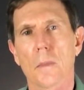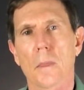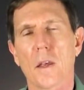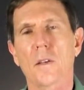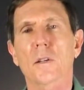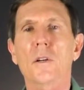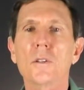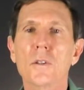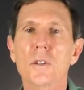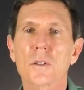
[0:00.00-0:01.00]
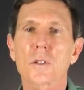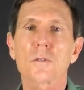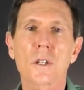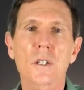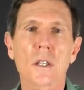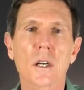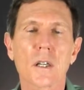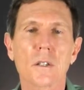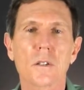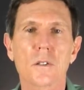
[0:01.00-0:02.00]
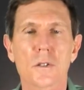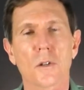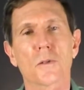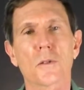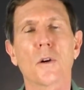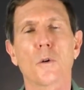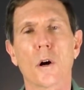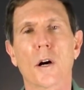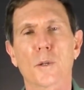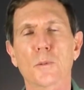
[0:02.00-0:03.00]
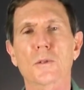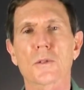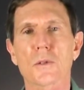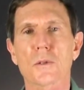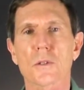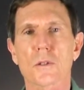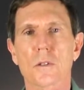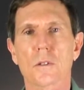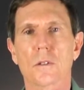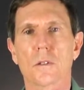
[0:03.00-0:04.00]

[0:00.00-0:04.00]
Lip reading: And the good unit, the green line, shows no audible distortion.